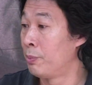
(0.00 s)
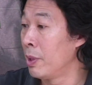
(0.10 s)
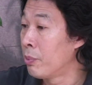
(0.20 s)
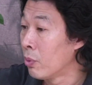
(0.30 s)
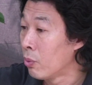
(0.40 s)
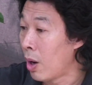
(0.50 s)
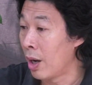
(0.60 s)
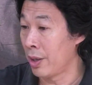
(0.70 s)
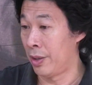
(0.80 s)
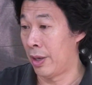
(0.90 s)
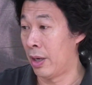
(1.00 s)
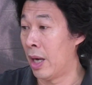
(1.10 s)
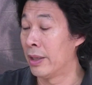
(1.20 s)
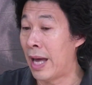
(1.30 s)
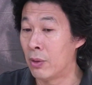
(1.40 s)
People walk there,
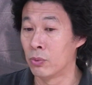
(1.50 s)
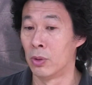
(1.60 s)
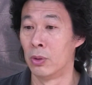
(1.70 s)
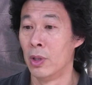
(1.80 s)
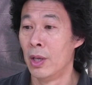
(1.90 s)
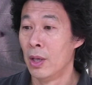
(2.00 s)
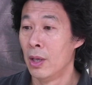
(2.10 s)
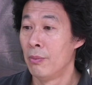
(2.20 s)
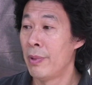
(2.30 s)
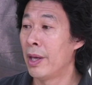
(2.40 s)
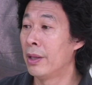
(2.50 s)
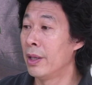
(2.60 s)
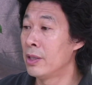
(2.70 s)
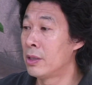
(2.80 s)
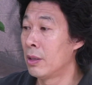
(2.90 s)
and that will make
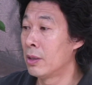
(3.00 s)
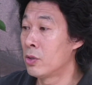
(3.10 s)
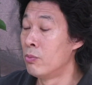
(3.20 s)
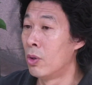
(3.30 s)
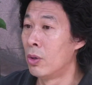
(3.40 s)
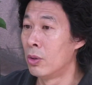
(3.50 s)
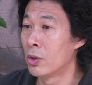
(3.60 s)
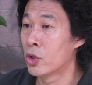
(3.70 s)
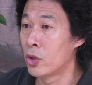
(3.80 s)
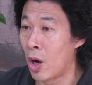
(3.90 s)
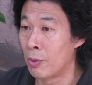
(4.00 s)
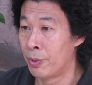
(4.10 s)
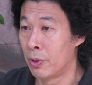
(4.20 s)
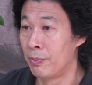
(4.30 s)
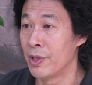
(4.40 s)
these small shop
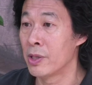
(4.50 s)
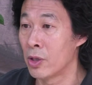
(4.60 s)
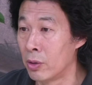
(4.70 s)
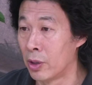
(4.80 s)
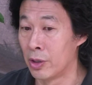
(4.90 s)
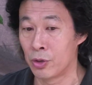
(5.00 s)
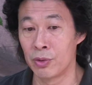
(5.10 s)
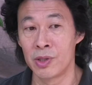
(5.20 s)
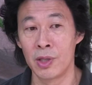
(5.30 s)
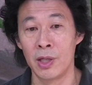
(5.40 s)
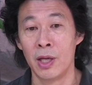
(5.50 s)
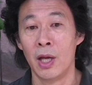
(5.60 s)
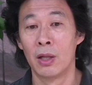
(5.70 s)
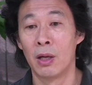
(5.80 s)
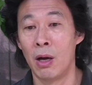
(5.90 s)
business owners to see
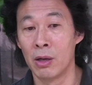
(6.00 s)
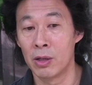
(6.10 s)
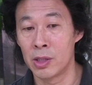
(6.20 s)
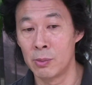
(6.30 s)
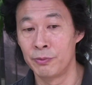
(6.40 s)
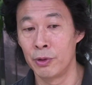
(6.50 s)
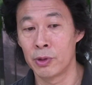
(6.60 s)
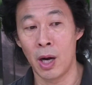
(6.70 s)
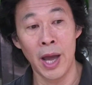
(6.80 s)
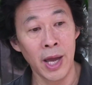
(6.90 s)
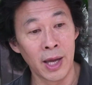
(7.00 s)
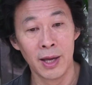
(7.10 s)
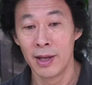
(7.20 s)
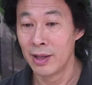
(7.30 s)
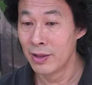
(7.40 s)
the longer term future. Hey,
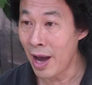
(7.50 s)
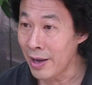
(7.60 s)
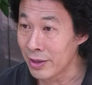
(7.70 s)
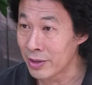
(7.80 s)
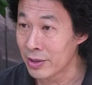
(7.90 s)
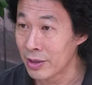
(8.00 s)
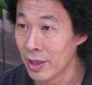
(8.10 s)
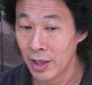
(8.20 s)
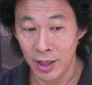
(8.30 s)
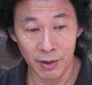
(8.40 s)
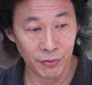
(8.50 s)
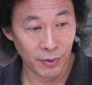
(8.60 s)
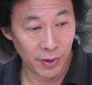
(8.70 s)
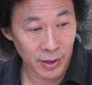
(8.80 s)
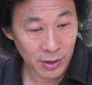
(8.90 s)
nice. If
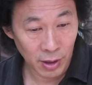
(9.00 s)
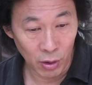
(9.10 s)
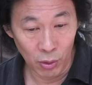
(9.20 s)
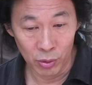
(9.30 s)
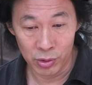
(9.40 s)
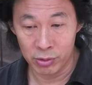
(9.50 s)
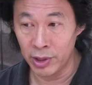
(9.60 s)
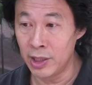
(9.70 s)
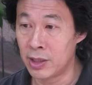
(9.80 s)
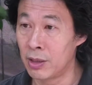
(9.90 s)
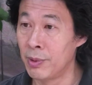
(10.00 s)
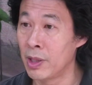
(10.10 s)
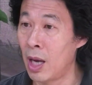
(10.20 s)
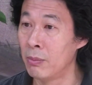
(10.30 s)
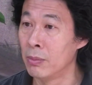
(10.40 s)
this whole street
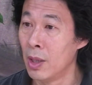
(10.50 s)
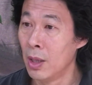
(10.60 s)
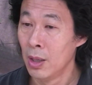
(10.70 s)
become